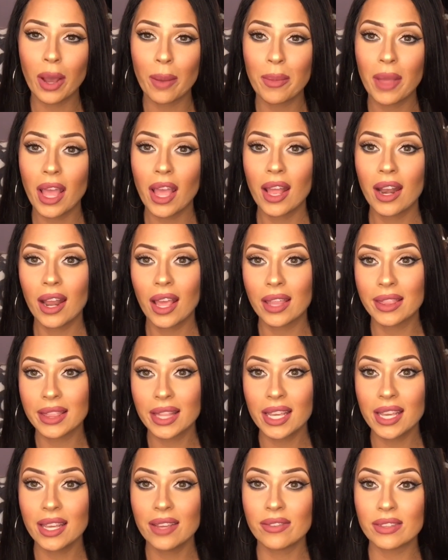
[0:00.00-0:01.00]
come in
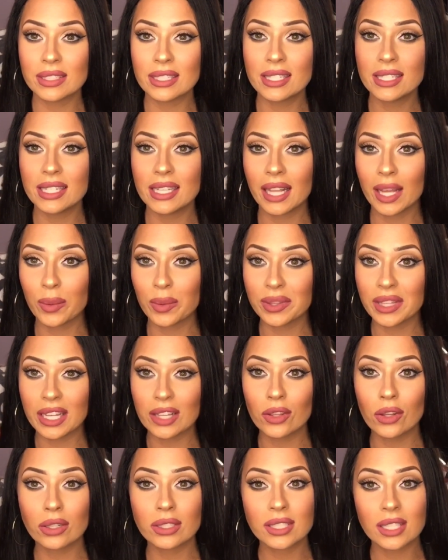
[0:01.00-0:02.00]
and leave and see like what
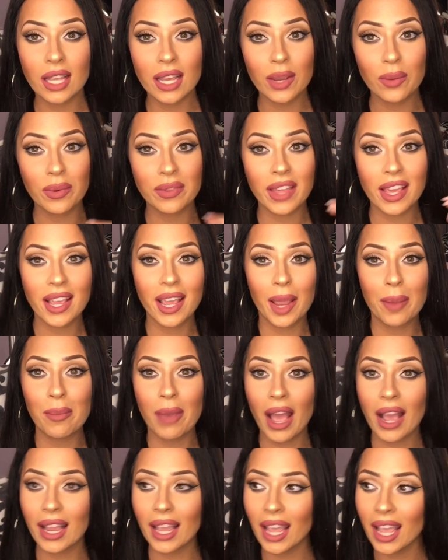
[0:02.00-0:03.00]
they looked like when they came
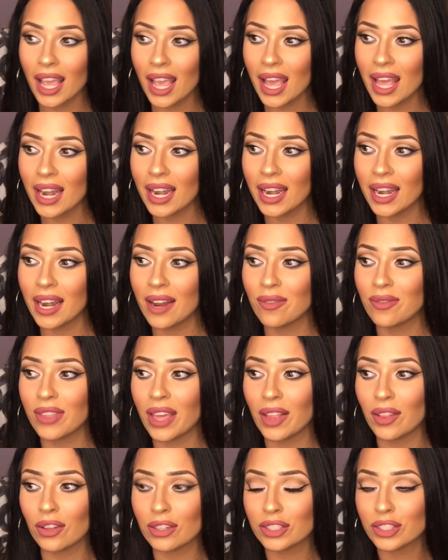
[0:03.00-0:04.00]
back in and if
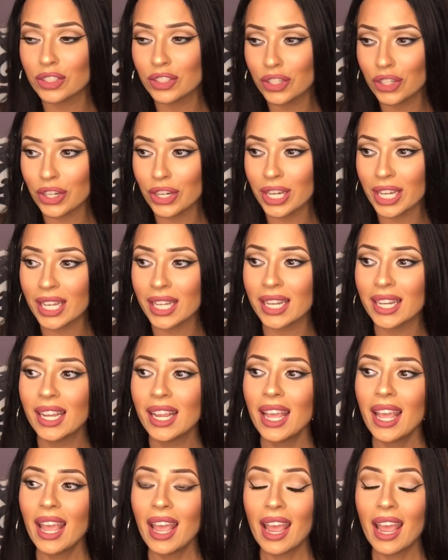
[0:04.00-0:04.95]
they looked good.